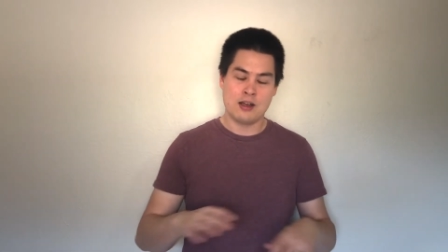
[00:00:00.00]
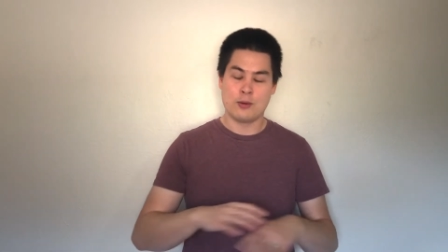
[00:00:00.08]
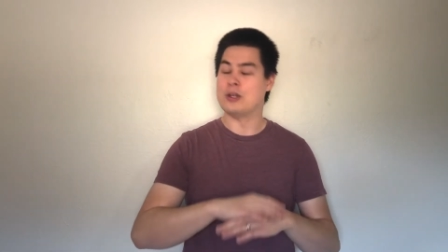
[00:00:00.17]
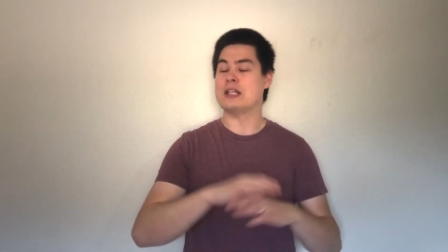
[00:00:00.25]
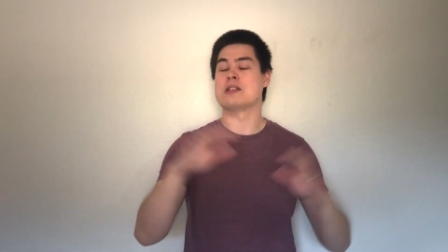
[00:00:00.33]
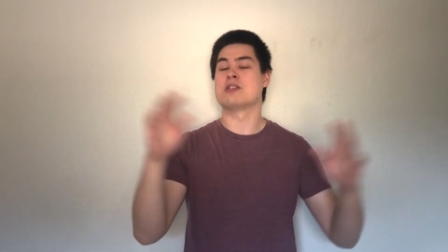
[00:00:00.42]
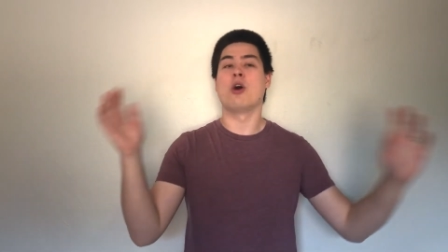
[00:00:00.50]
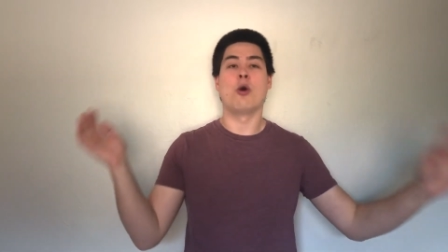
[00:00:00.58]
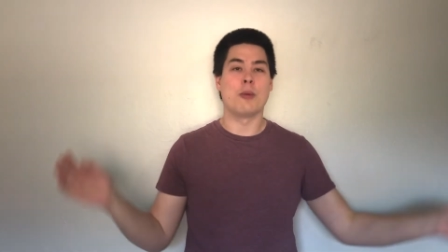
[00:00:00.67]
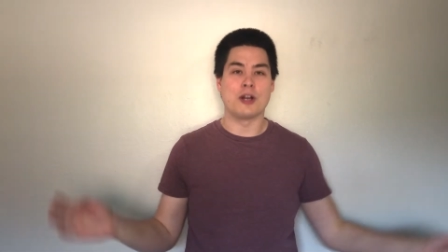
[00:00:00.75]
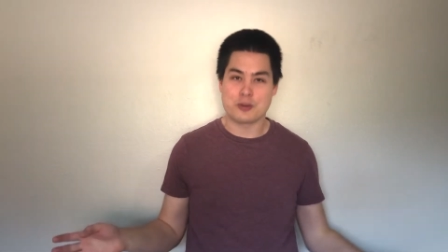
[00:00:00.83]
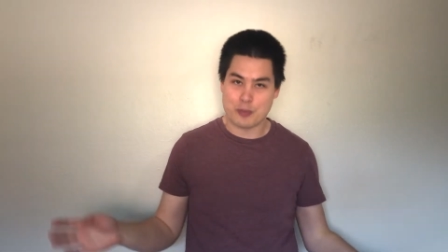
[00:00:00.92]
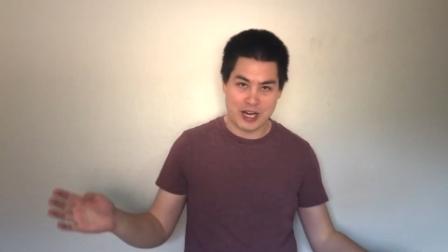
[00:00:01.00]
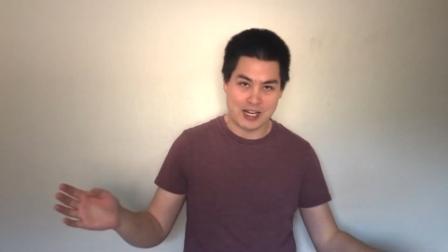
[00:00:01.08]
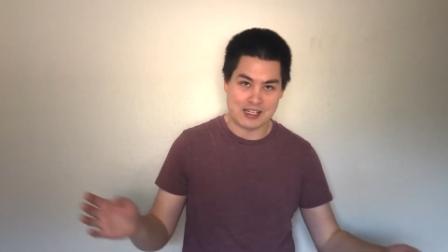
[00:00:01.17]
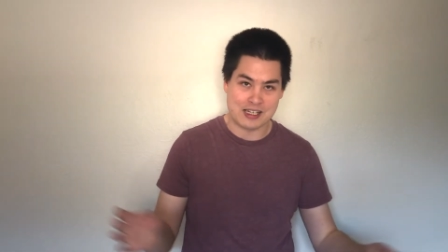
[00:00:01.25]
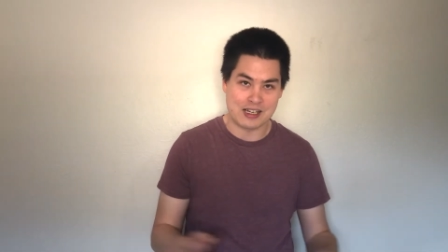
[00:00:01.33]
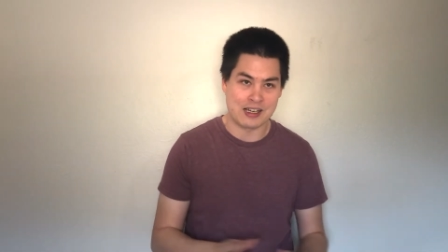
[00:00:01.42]
We did so much
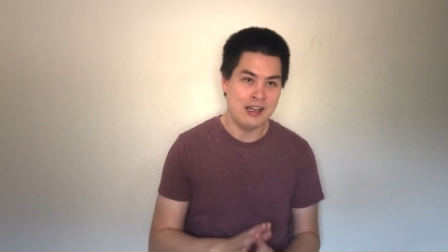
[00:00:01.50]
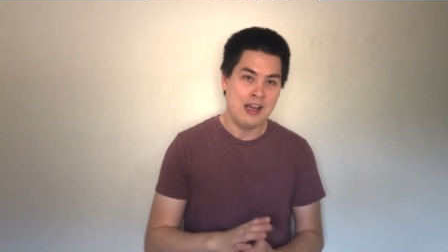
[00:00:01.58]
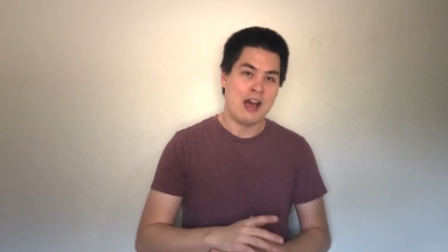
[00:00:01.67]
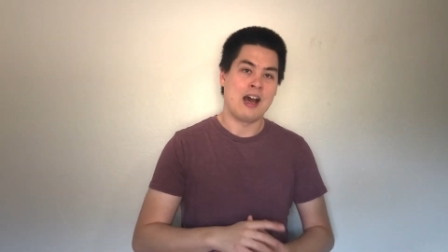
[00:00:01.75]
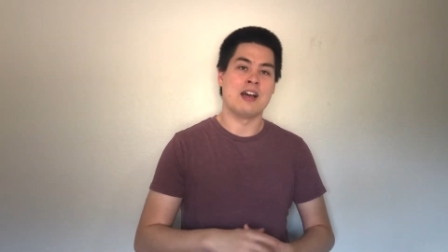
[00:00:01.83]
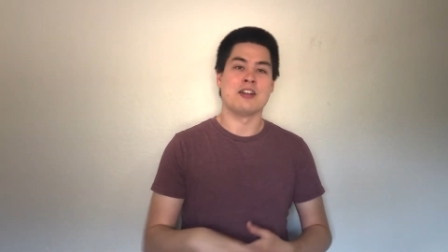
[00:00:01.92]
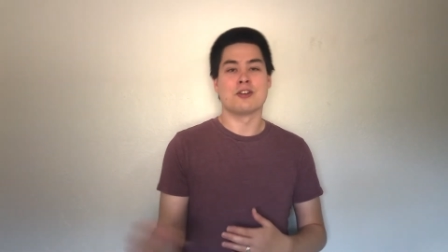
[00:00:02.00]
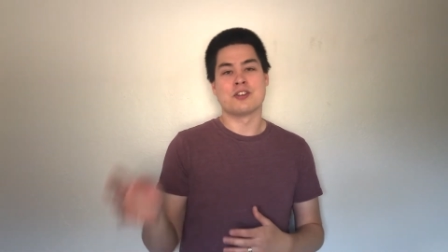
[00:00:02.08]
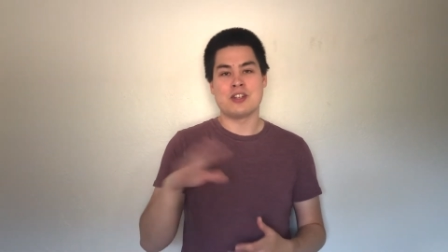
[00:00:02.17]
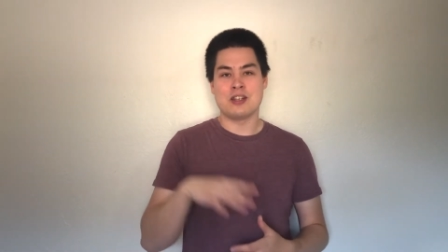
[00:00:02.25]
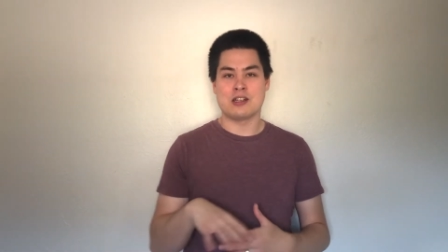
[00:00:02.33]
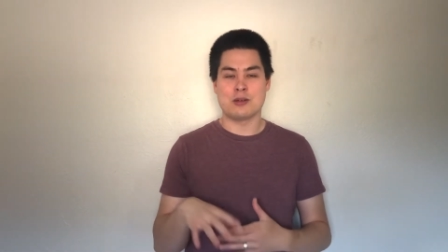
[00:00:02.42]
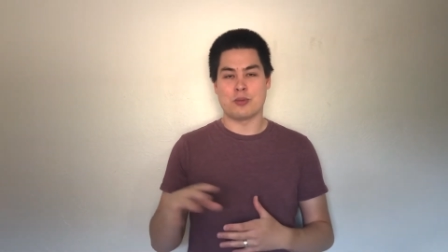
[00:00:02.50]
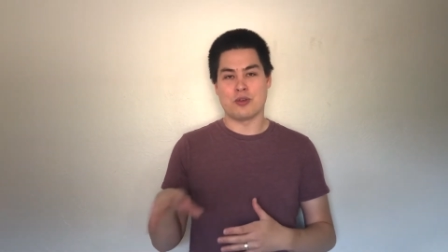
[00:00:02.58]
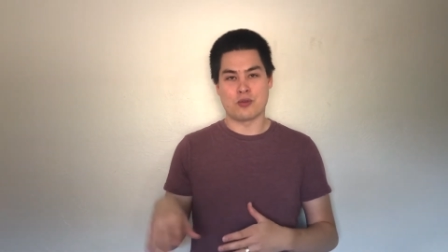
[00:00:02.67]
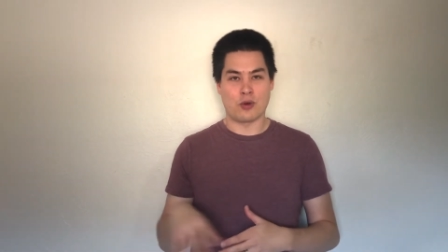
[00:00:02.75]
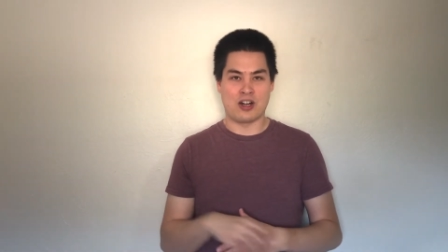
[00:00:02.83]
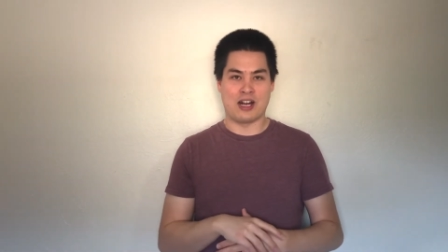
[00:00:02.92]
painting. Uh, you'll see in the
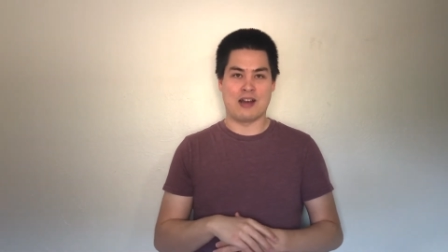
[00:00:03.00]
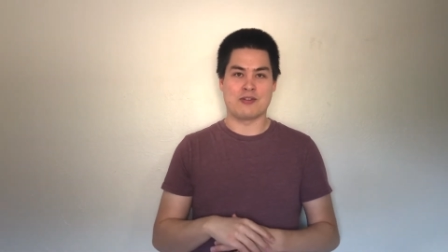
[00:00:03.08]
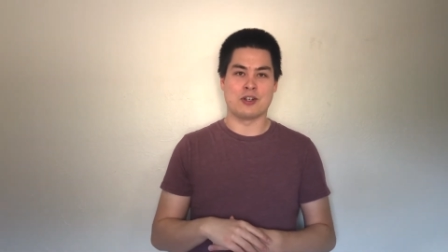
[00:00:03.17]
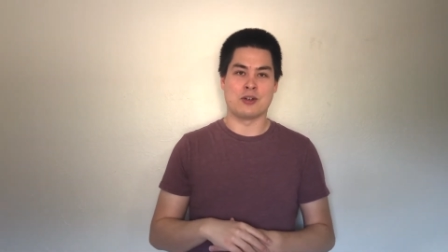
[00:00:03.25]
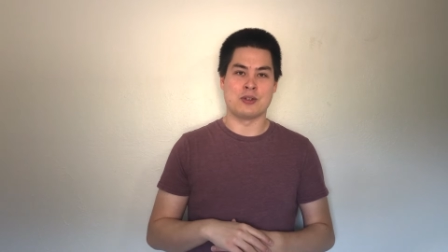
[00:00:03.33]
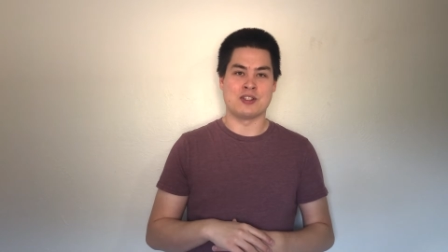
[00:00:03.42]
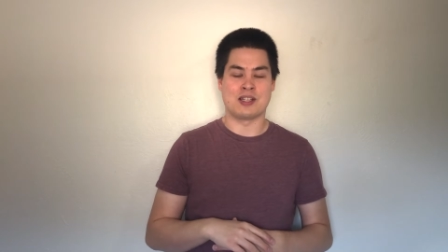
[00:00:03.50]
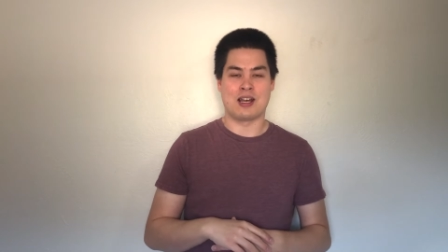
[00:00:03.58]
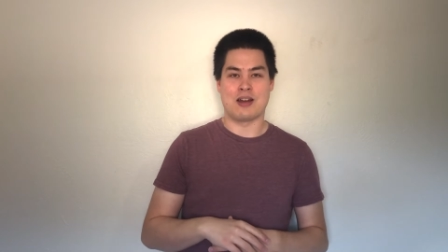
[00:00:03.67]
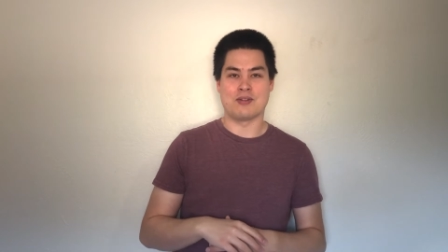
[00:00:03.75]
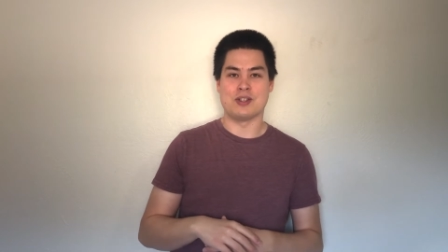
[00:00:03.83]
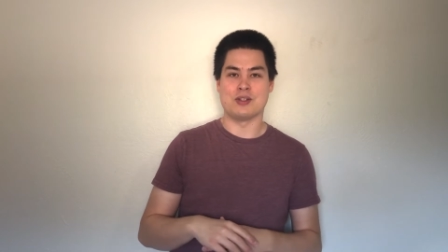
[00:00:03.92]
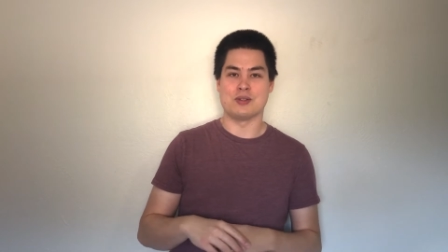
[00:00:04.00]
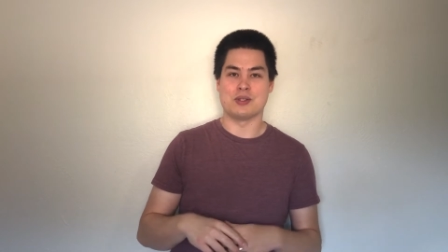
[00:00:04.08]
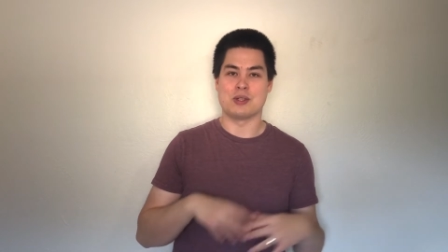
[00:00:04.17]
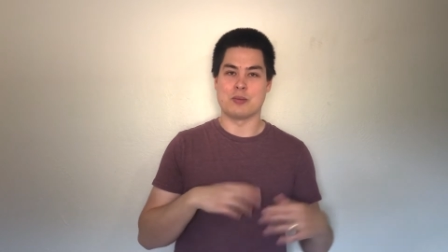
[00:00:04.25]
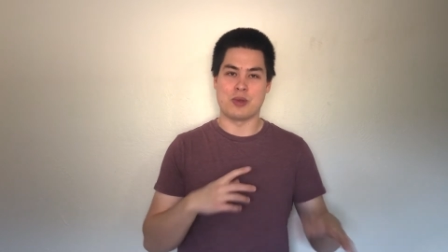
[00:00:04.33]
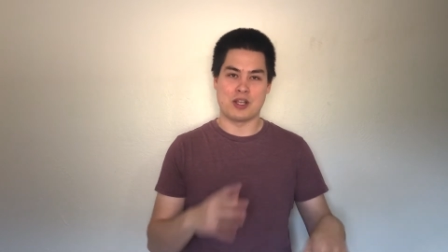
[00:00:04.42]
before and after, we still have to do
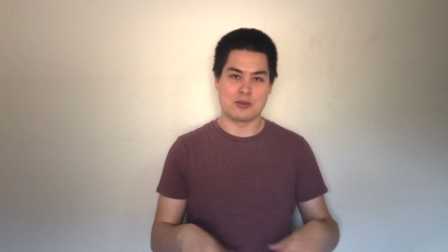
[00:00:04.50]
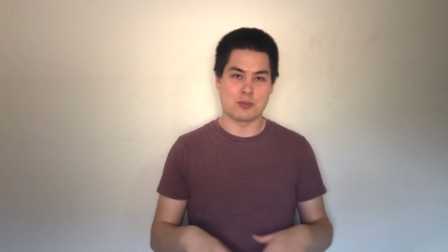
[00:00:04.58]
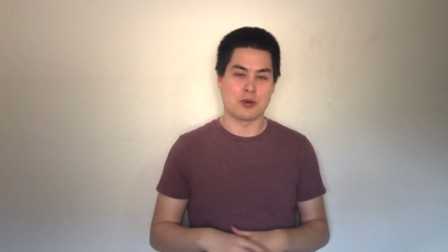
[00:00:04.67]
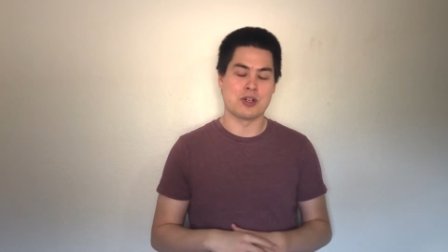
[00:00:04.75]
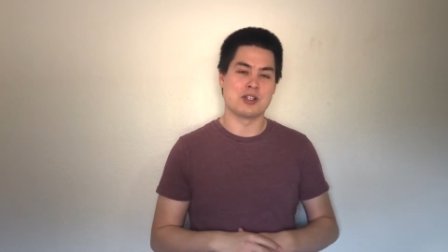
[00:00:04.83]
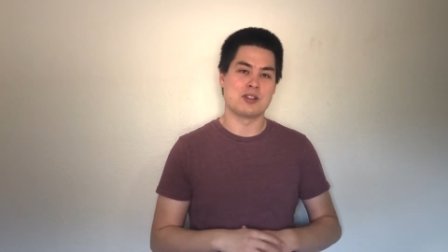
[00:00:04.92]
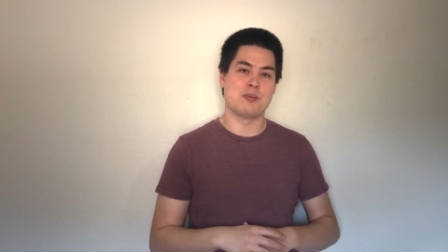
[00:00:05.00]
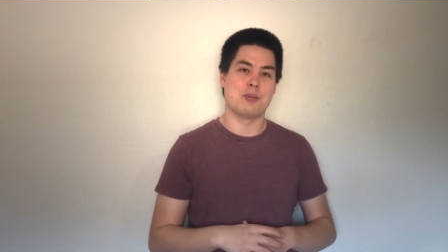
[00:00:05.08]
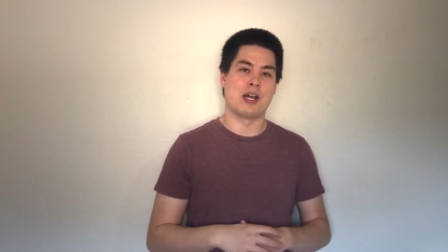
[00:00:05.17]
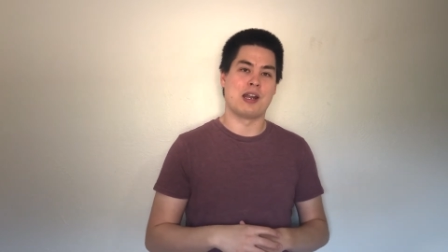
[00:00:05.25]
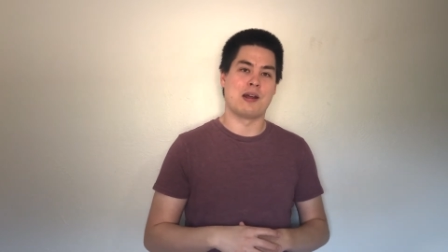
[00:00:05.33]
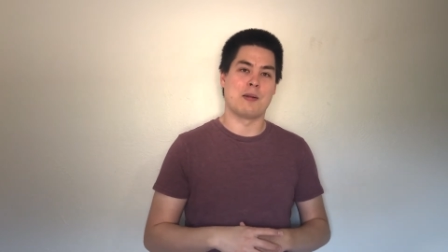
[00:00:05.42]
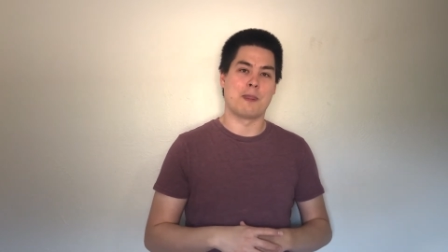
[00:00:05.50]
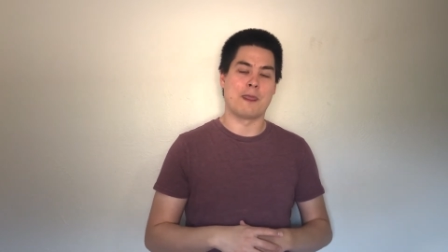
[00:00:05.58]
some baseboards, but um,